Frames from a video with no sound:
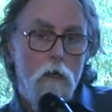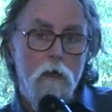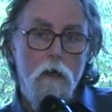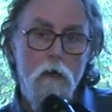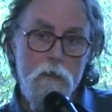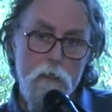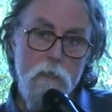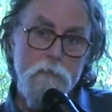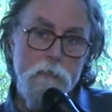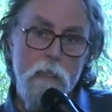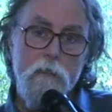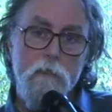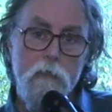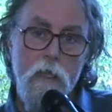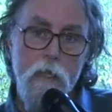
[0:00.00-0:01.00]
that
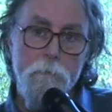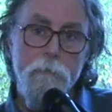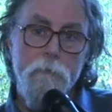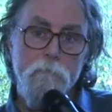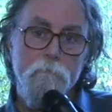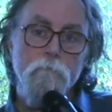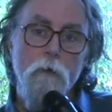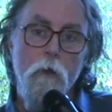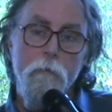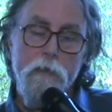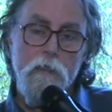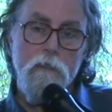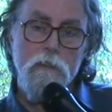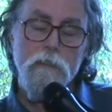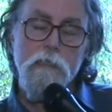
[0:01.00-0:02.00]
going to happen? Are we
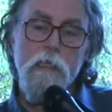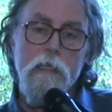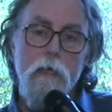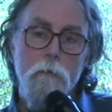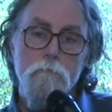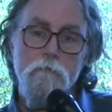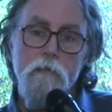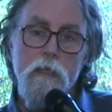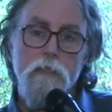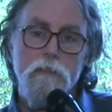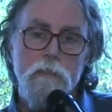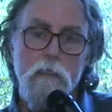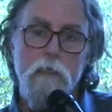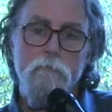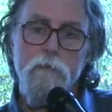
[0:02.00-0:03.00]
going to see our
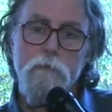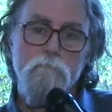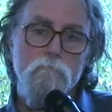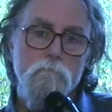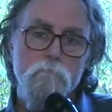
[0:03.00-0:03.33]
prayers delivered?